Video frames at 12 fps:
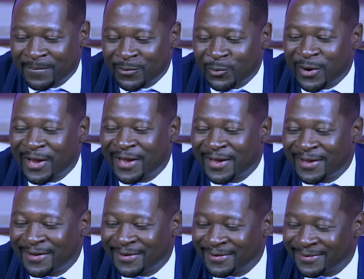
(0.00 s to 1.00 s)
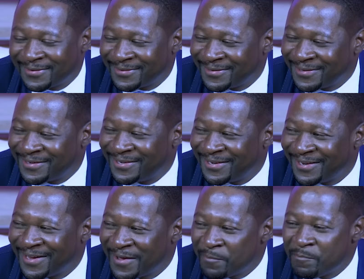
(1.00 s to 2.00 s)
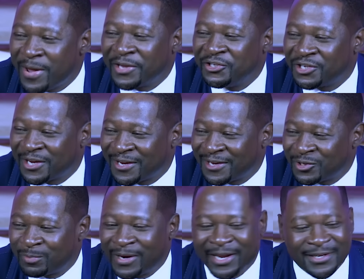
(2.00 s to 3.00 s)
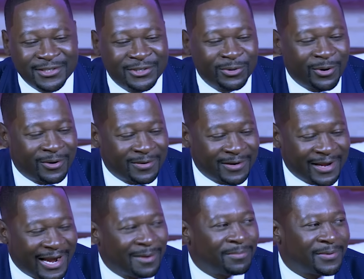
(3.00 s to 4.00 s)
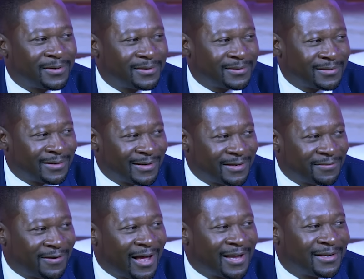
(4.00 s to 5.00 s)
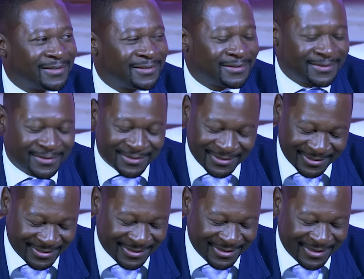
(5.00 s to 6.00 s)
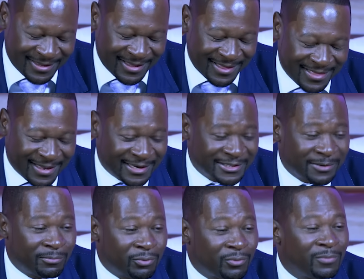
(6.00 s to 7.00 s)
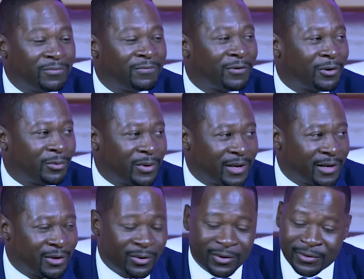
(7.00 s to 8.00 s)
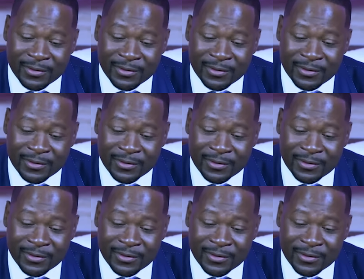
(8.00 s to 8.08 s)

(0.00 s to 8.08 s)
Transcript: where magic is placed on a carpet and it flies, and there is a broom following. No,